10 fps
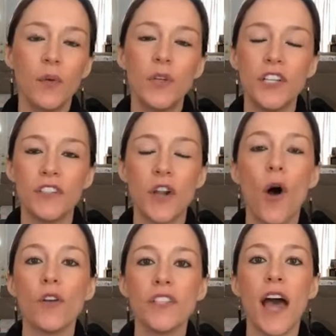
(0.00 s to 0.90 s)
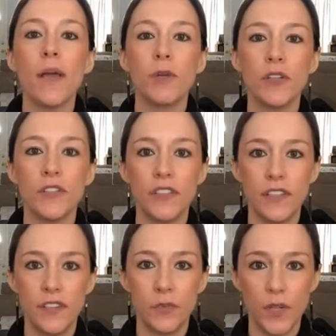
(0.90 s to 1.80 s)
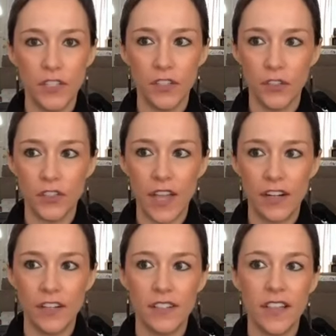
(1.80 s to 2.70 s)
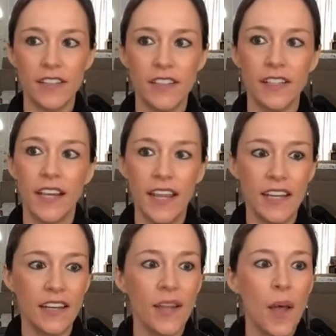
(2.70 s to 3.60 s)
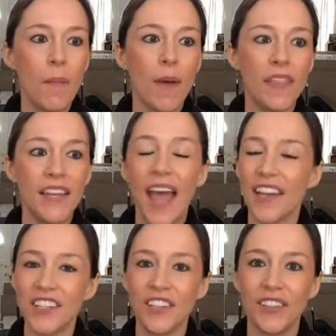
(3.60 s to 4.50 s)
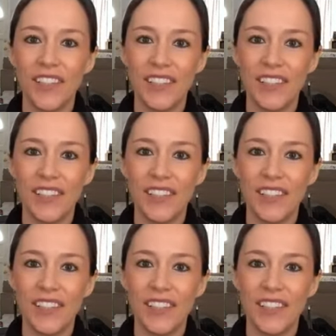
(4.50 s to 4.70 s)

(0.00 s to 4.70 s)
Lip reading: which is an Alzheimer's disease research center designated by the National